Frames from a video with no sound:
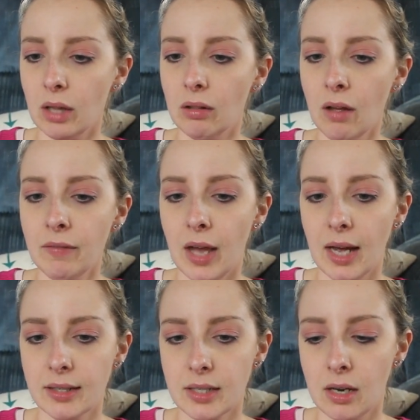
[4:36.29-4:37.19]
I love
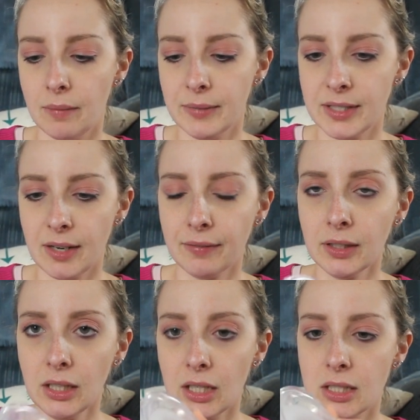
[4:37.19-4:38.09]
that. Um, this
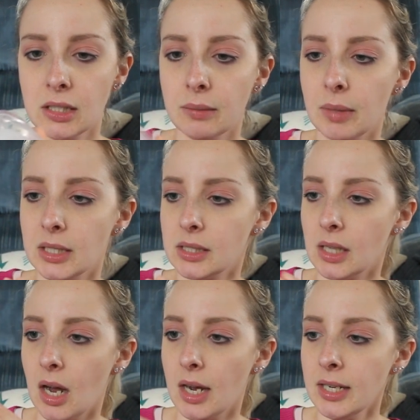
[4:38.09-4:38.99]
definitely isn't my
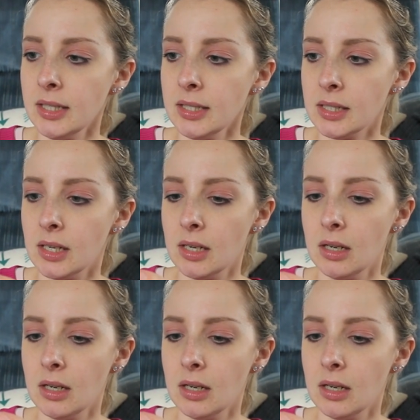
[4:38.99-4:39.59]
size.